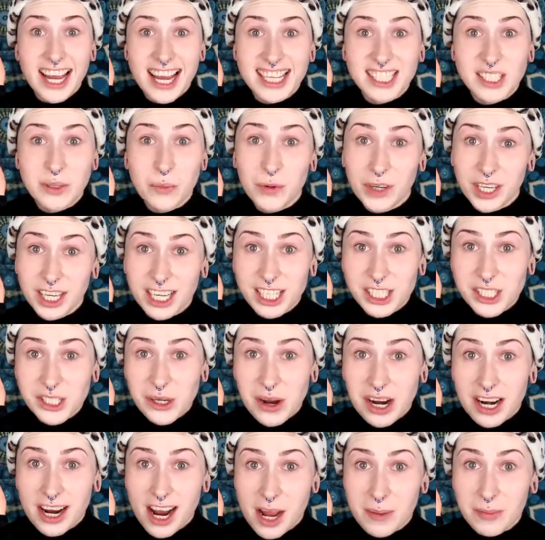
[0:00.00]
guys, we're gonna do
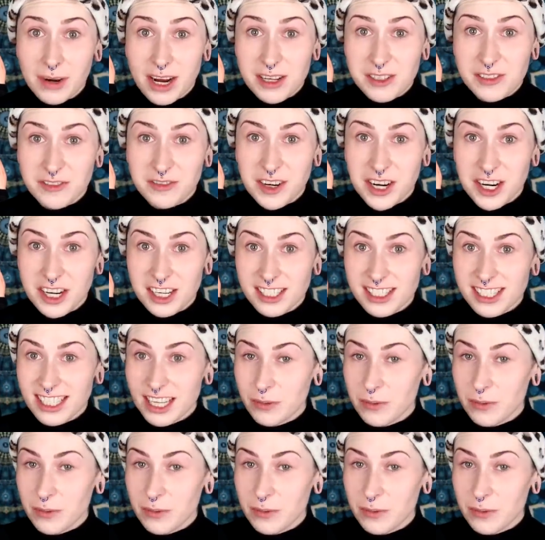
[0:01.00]
our eyebrows first,